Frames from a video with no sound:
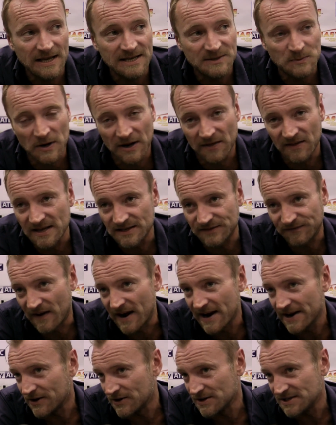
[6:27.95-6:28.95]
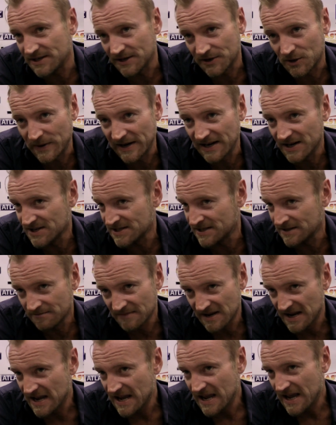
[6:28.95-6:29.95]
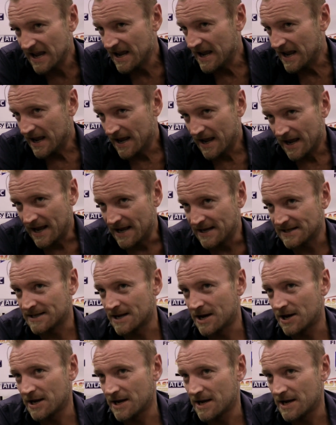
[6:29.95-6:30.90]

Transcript: he's one of these fighters, you know, he's not